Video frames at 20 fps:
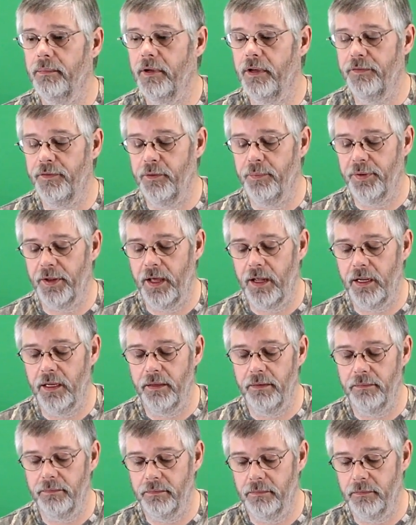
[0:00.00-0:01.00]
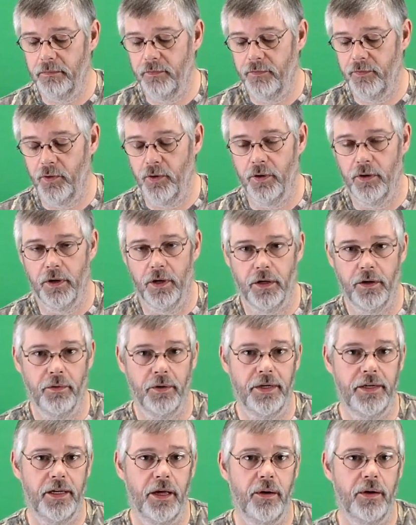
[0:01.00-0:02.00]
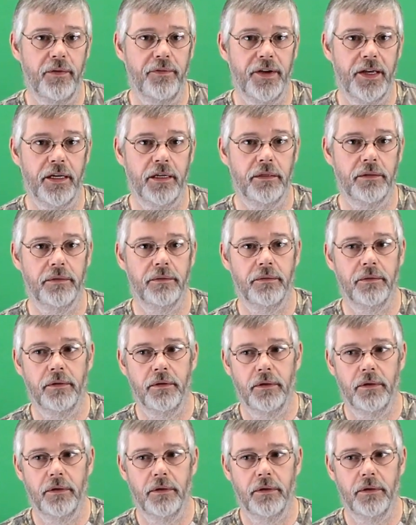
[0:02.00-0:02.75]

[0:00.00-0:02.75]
If you're planning for a grid down event,